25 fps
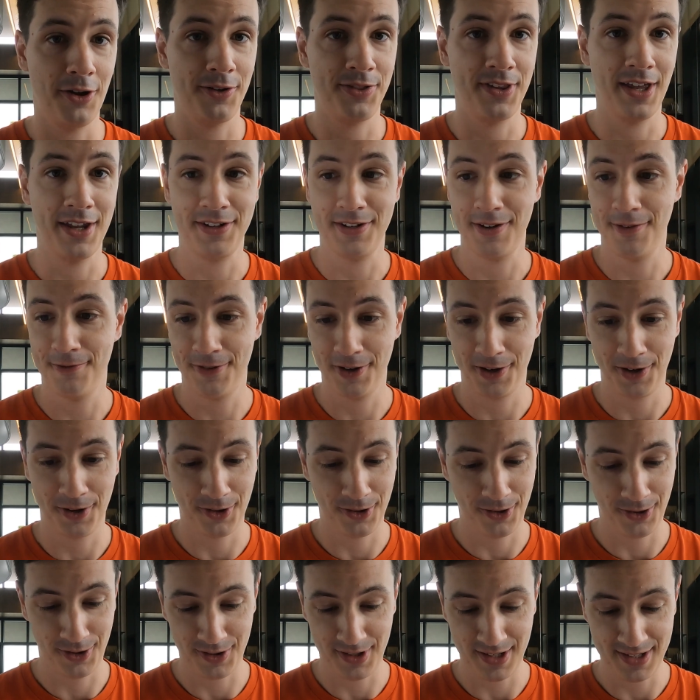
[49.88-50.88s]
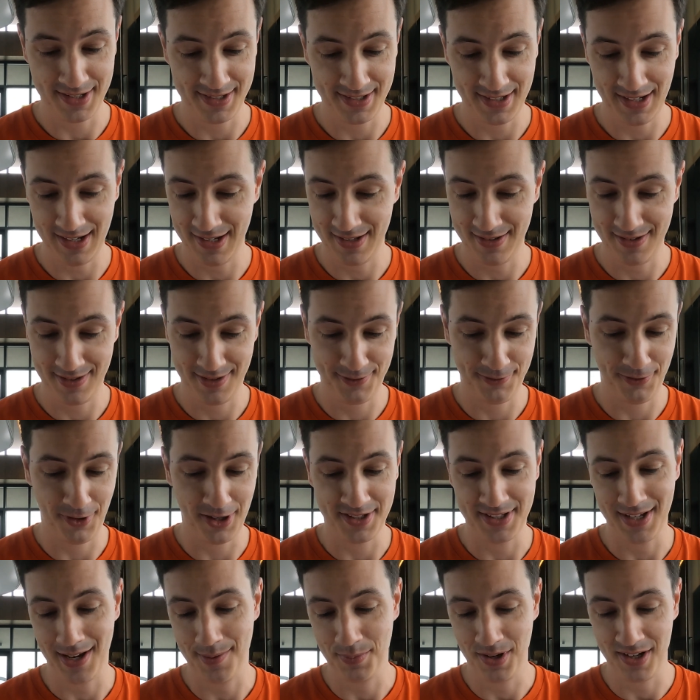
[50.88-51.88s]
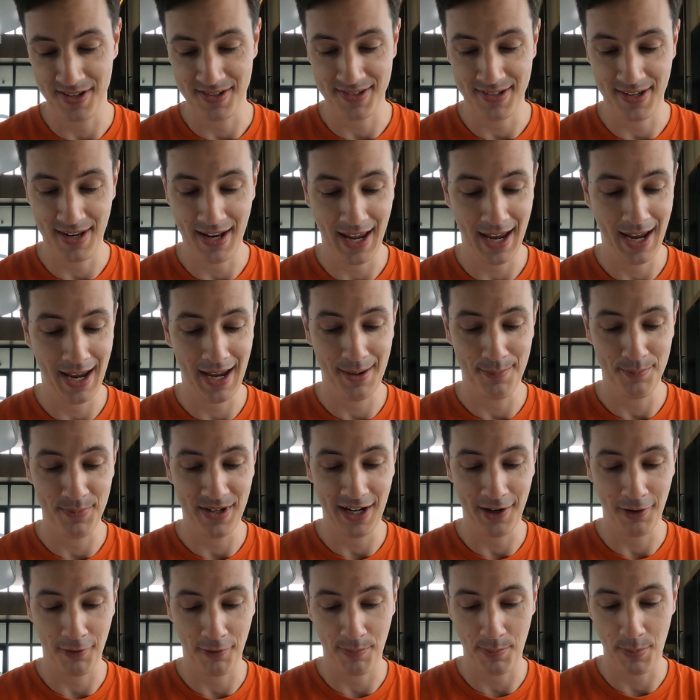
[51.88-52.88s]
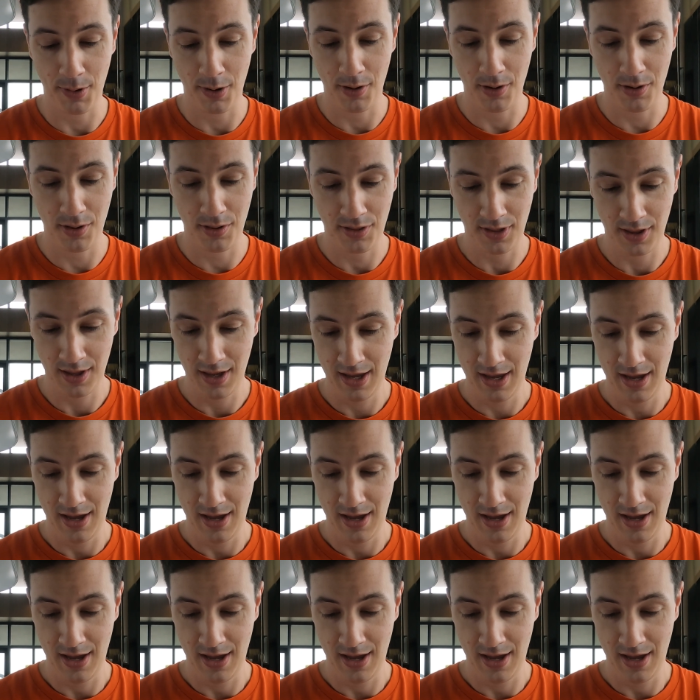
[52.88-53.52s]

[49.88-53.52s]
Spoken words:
not that difficult. It's for example, it's name, date of birth.